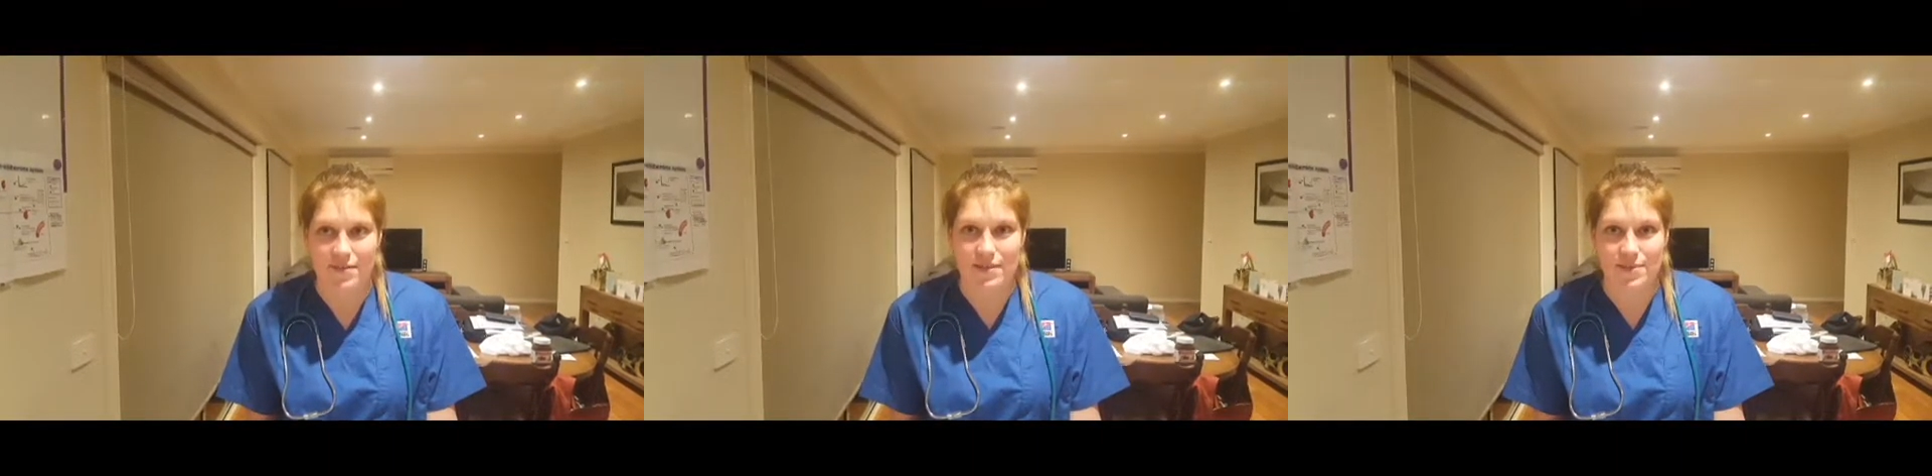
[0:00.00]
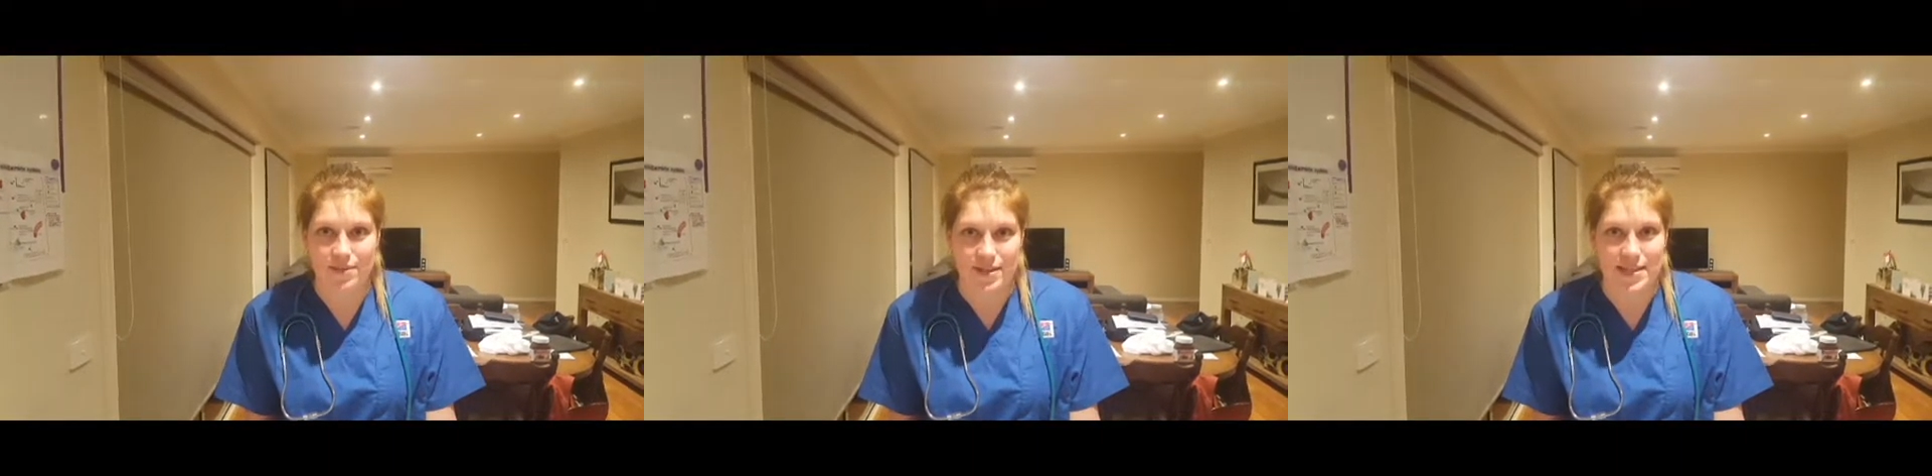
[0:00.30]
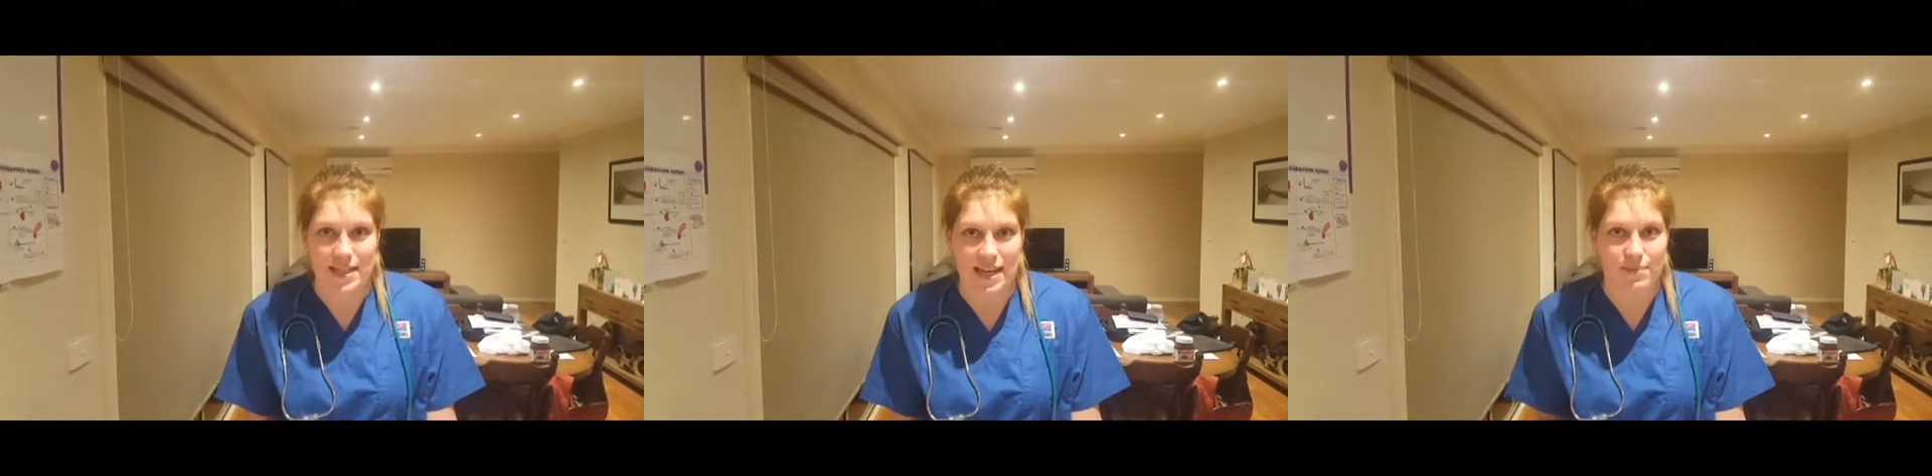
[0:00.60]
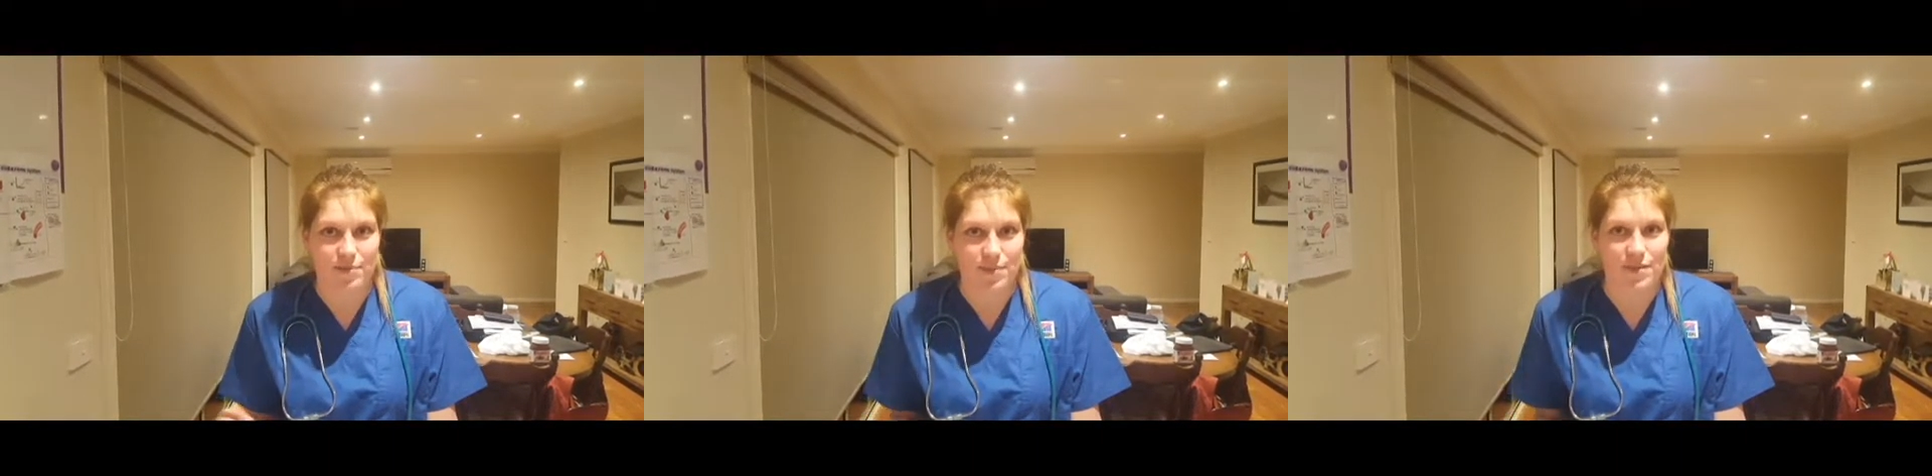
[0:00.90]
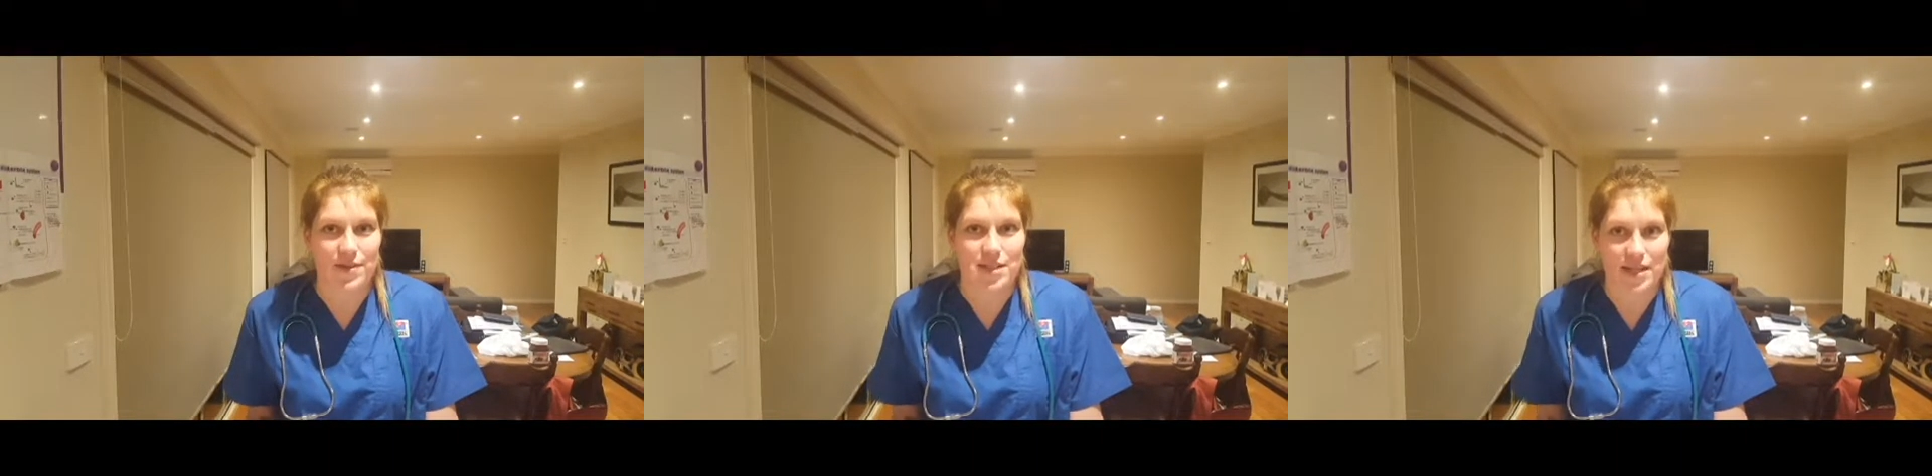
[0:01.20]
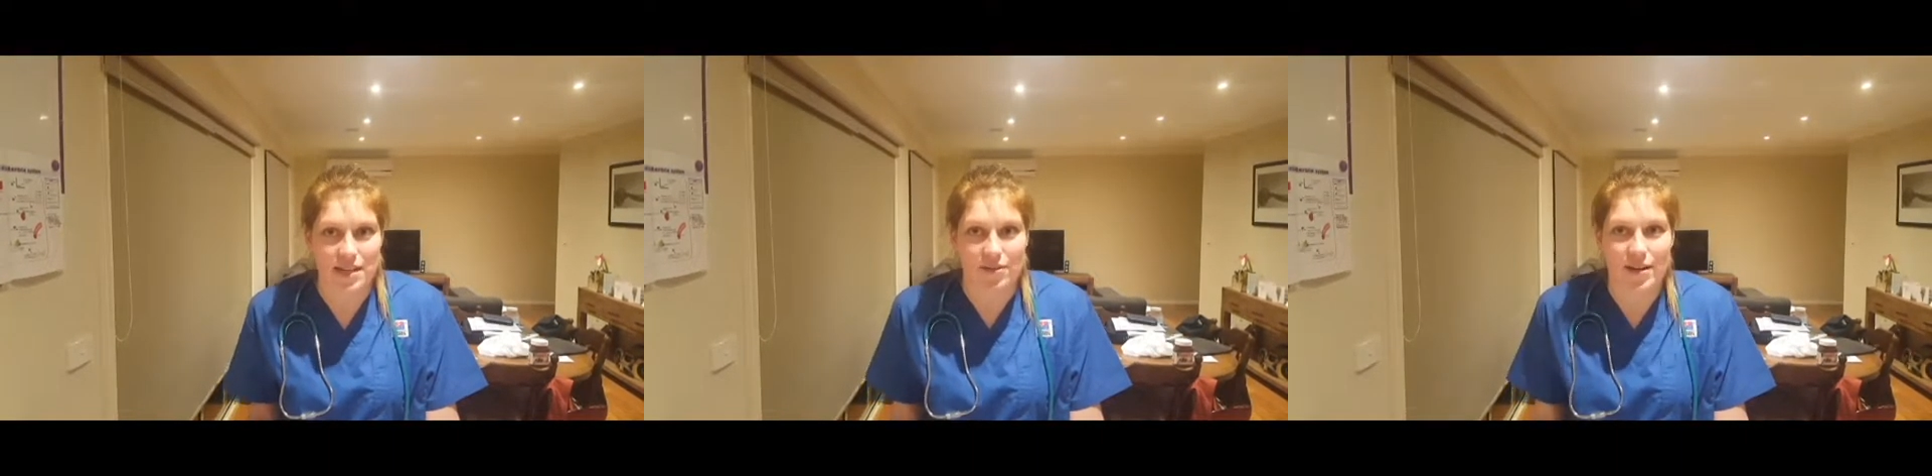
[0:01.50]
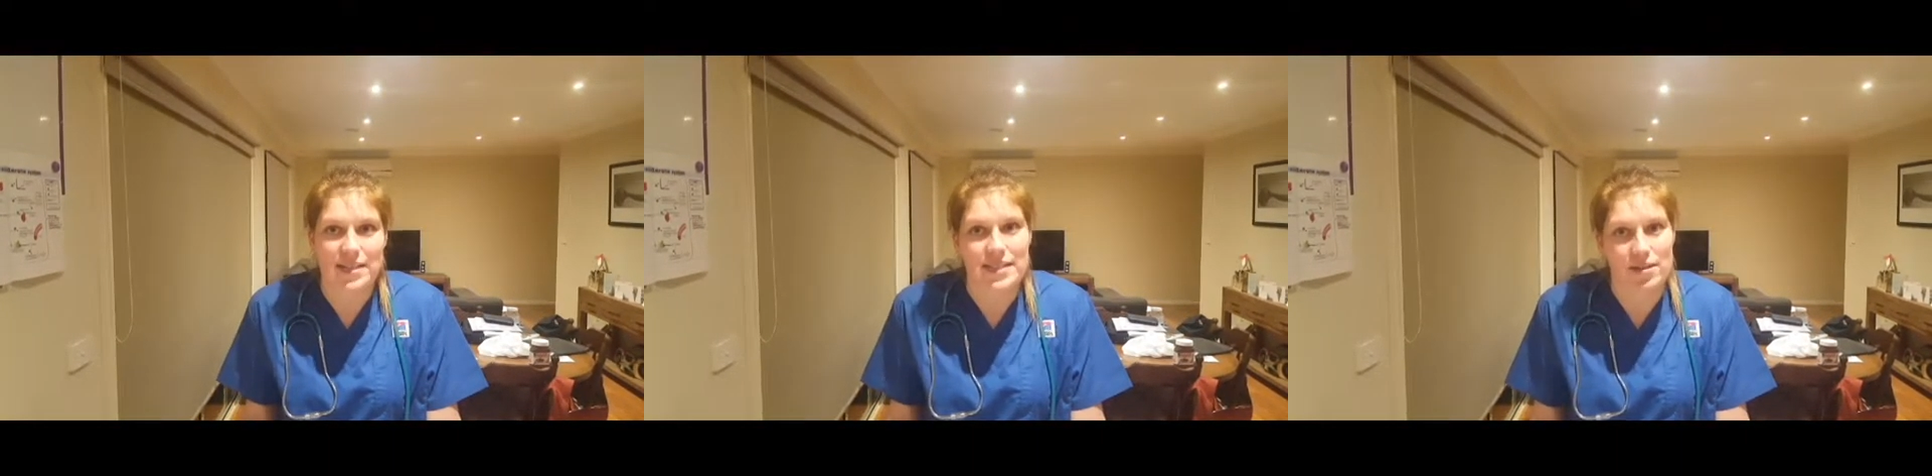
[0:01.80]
IV fluids enabled Murphy to increase